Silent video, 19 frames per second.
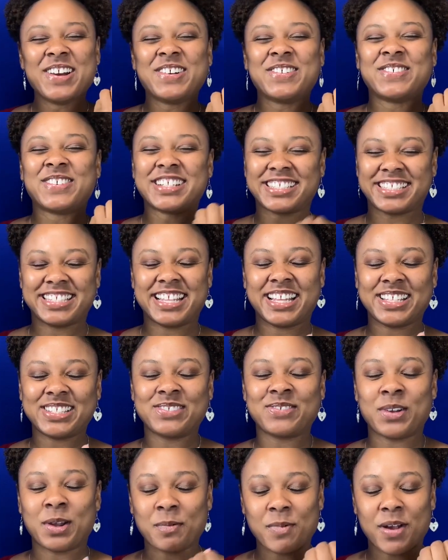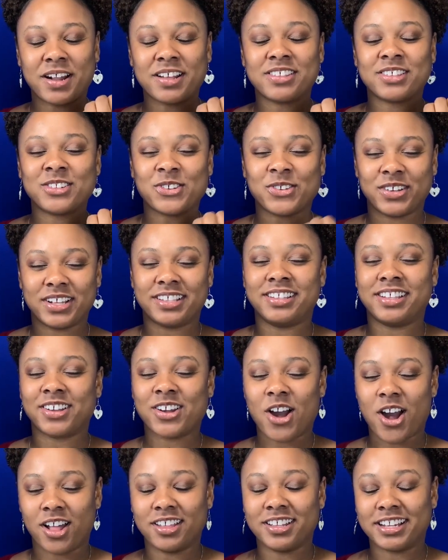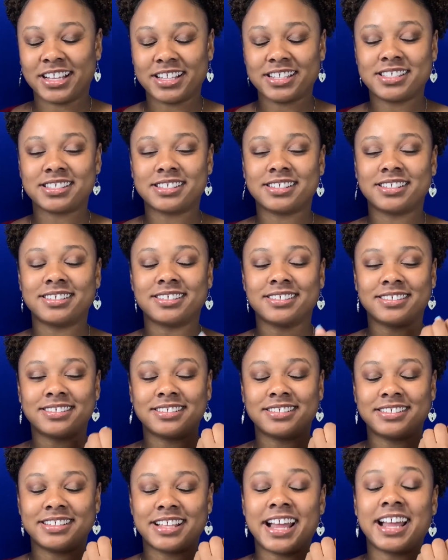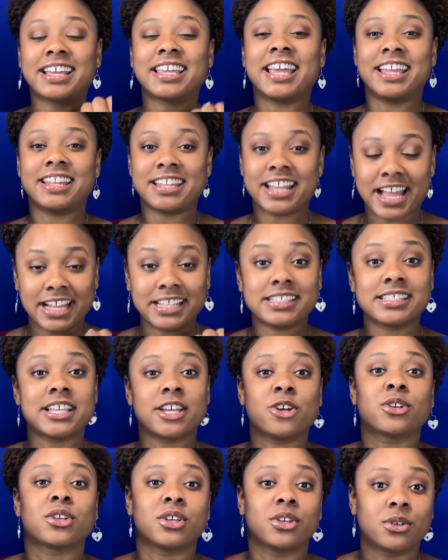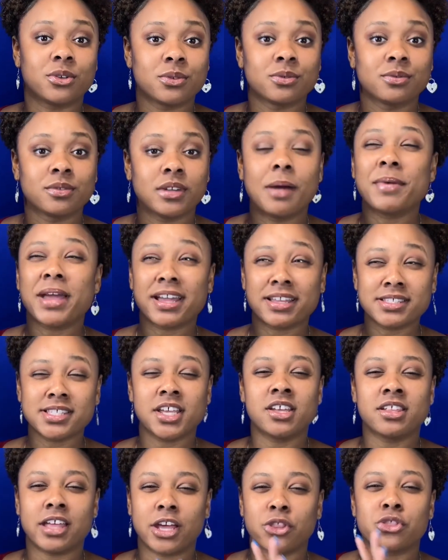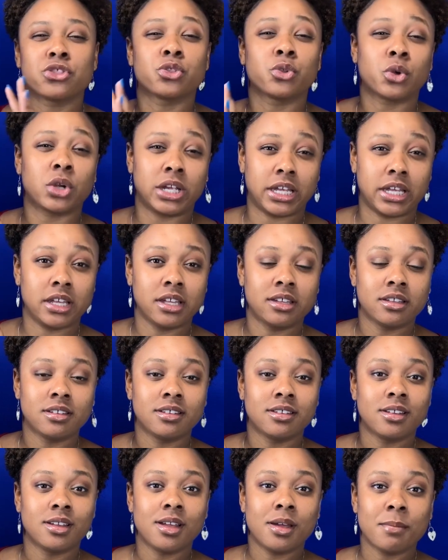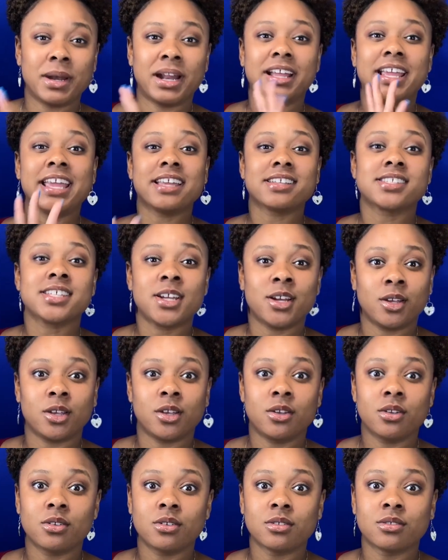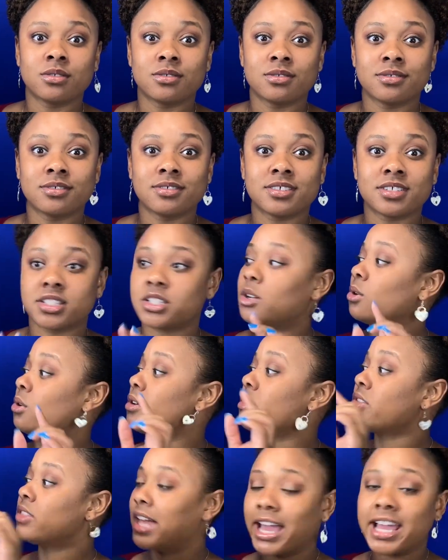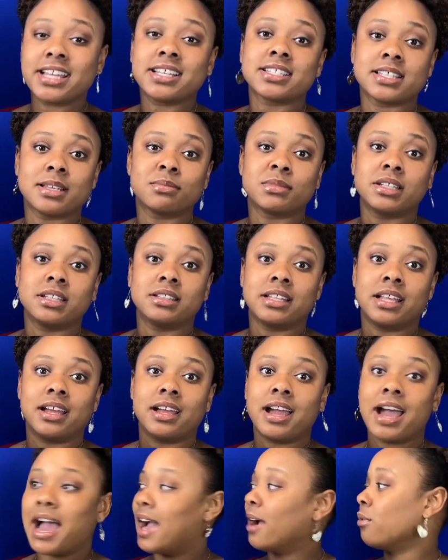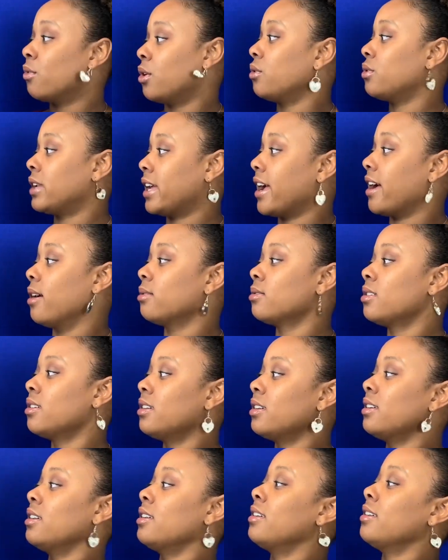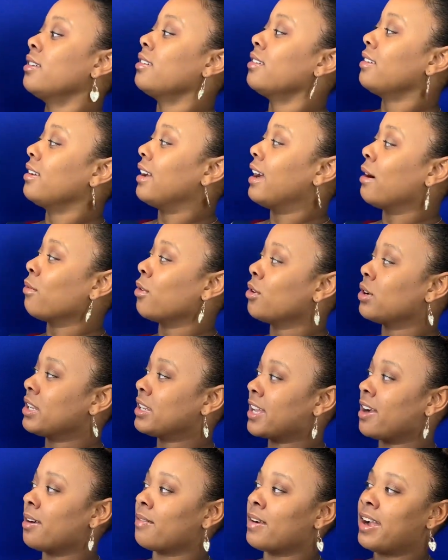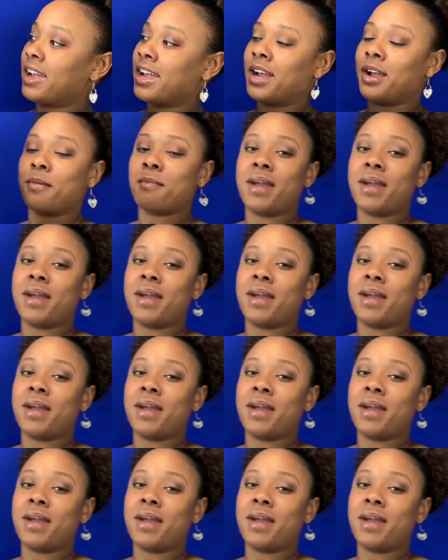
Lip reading: which states were a part of the New England colonies, I cannot tell you. I mean, I can tell you like 3, but I can't tell you. So that is something that I wrote down. I wrote it down right here.